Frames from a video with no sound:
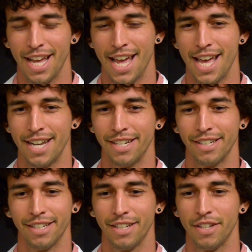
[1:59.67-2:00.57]

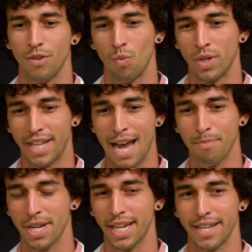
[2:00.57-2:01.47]
And what's
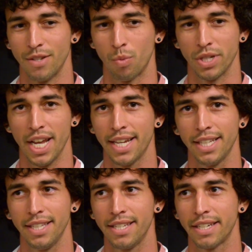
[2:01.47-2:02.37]
happening is we're
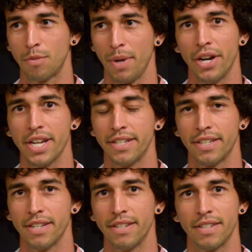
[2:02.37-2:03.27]
taking these
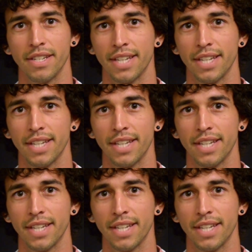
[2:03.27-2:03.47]
experiences, this